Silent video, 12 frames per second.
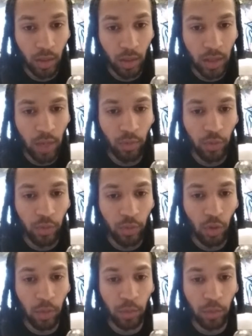not a
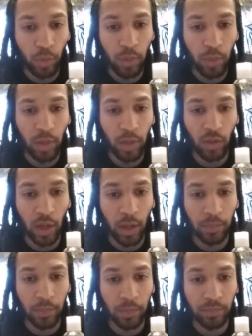review, but it's pretty much
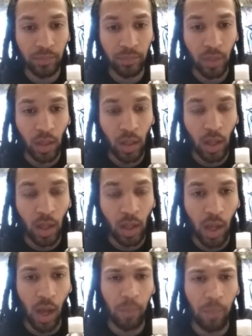a
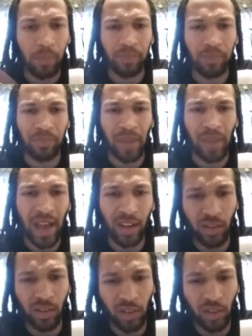
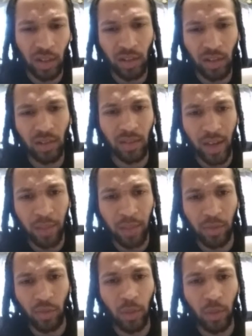packaging
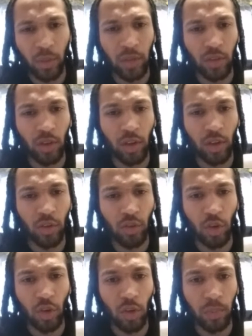type situation on
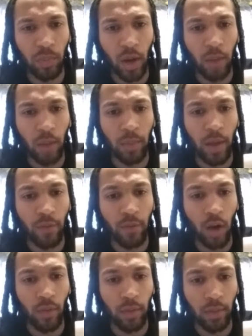YouTube
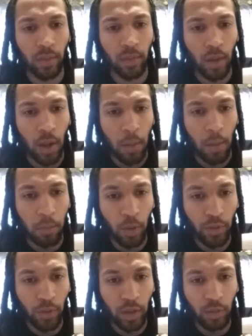involving
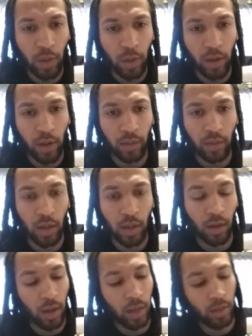both of these products
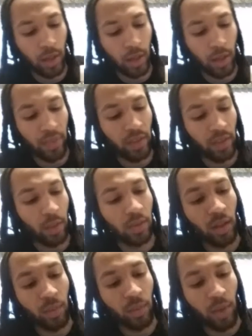here, and then I think there was
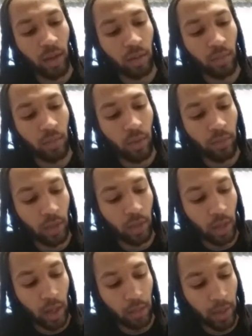another product involved in the
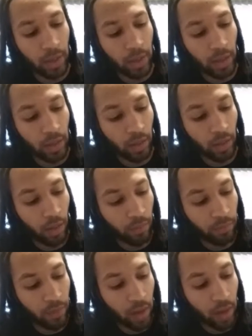line, but I didn't
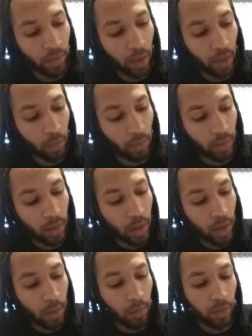find that one.
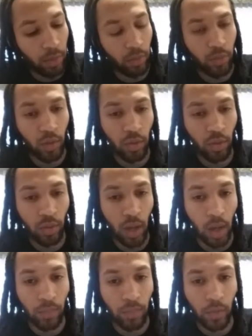But the review,
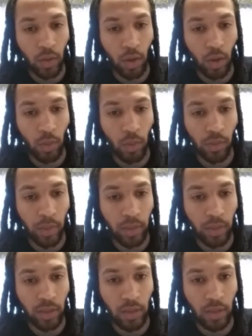was about